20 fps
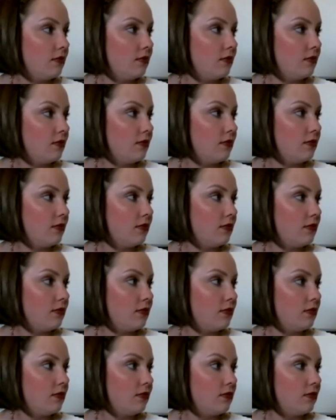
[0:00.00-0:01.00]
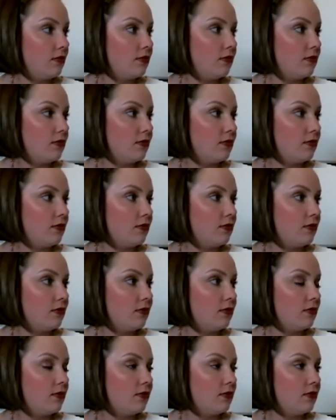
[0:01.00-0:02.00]

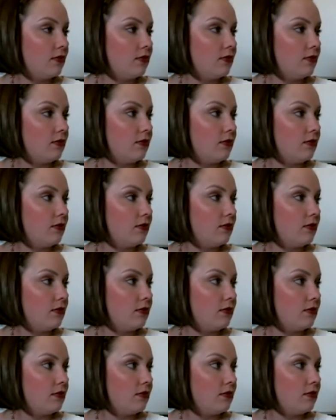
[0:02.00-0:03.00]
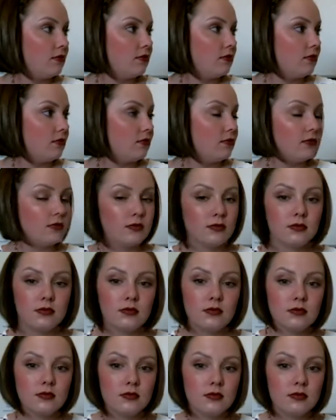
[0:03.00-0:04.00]

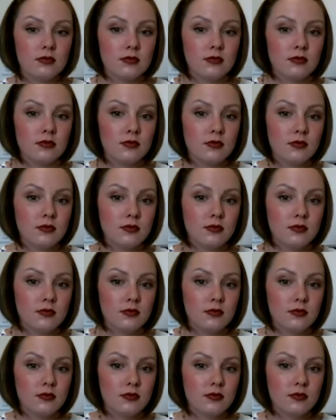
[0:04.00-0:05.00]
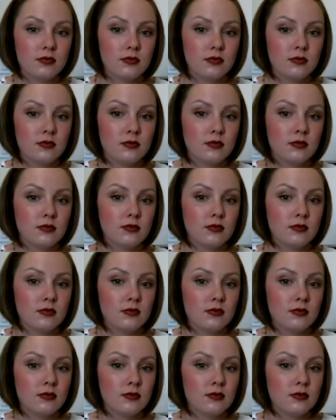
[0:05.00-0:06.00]

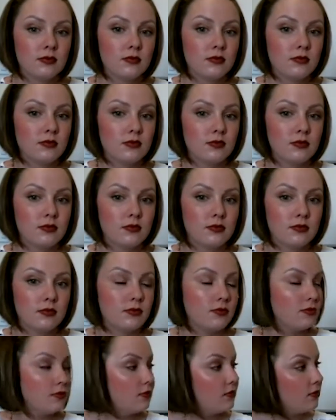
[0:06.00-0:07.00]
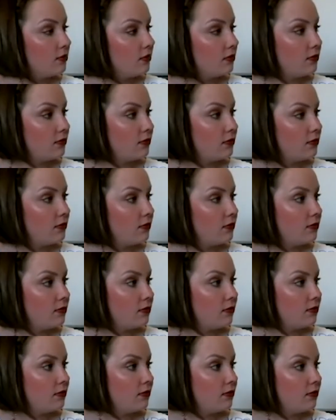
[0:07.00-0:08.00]
The person shown says nothing.